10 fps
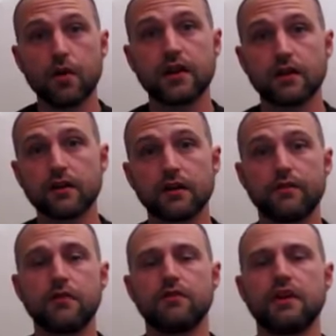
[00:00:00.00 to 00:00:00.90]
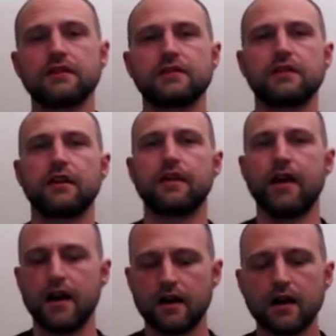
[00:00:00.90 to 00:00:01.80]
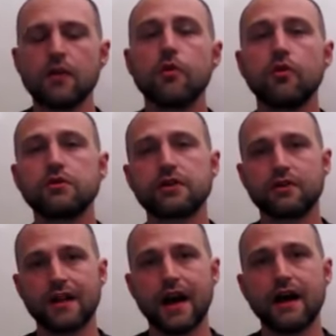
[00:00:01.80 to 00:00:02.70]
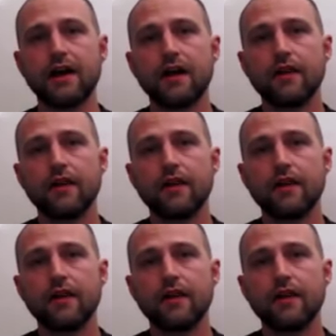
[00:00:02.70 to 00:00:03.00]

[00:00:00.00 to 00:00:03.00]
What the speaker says: quicker than if you're eating something like that, but also that